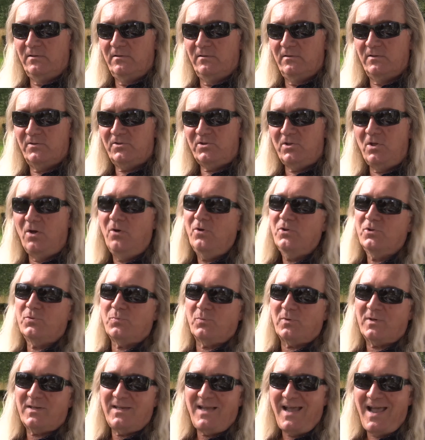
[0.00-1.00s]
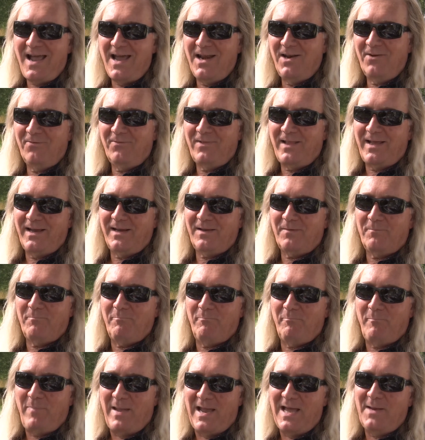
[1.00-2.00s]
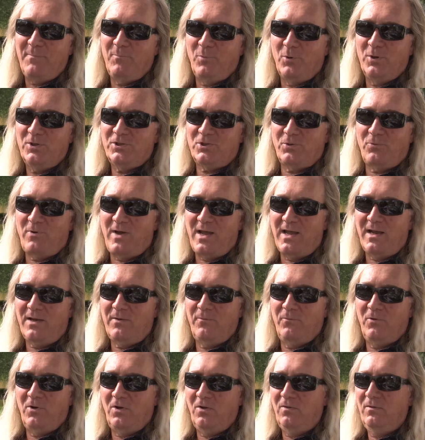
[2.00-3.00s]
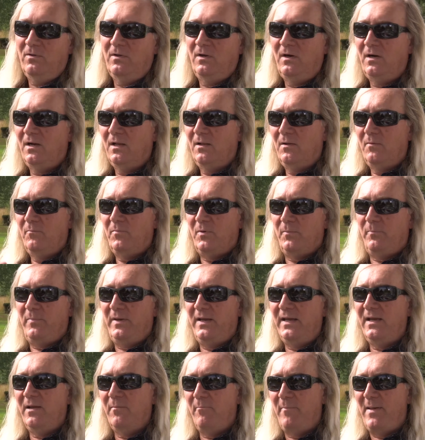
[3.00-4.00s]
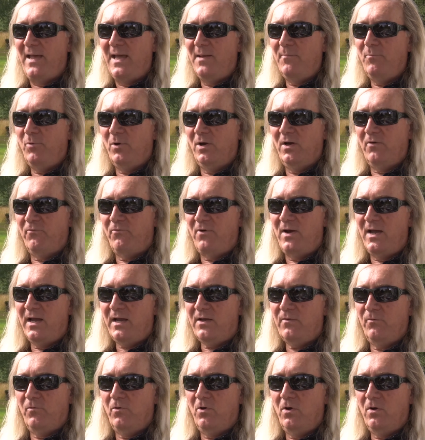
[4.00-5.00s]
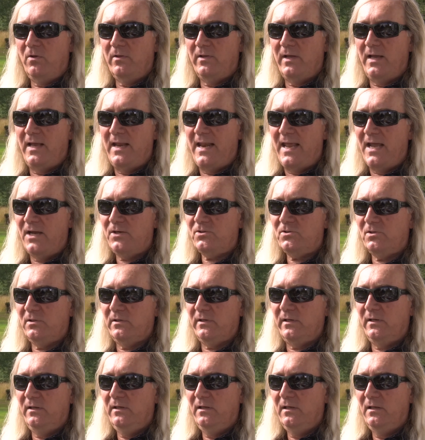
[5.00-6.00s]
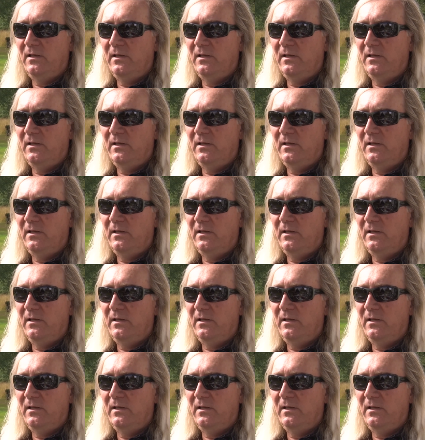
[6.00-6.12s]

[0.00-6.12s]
The Stones were kind of like bad boys of rock and roll, but being a bad boy of rock and roll and actually